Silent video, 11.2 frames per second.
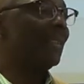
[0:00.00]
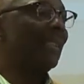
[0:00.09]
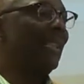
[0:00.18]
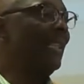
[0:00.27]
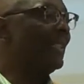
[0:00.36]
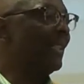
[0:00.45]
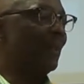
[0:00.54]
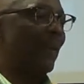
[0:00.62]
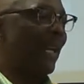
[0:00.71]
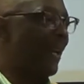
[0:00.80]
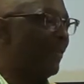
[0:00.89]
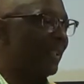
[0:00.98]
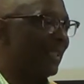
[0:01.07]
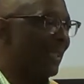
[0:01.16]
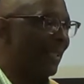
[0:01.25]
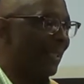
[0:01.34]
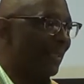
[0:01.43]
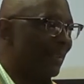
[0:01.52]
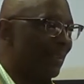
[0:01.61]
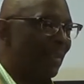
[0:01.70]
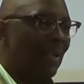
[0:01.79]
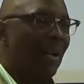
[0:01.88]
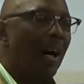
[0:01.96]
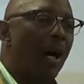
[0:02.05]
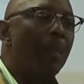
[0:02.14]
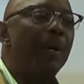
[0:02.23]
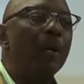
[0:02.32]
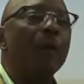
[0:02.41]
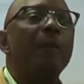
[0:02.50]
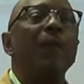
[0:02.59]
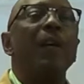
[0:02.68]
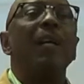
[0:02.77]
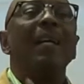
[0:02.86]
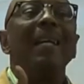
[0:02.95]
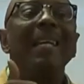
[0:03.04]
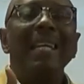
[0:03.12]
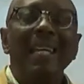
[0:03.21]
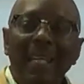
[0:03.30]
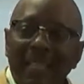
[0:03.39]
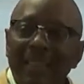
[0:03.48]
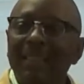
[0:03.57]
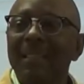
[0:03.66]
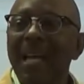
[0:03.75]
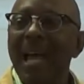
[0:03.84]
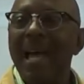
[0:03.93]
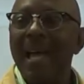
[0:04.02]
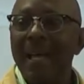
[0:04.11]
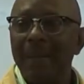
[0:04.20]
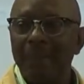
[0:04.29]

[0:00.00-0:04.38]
season for everything. I'm here for His time.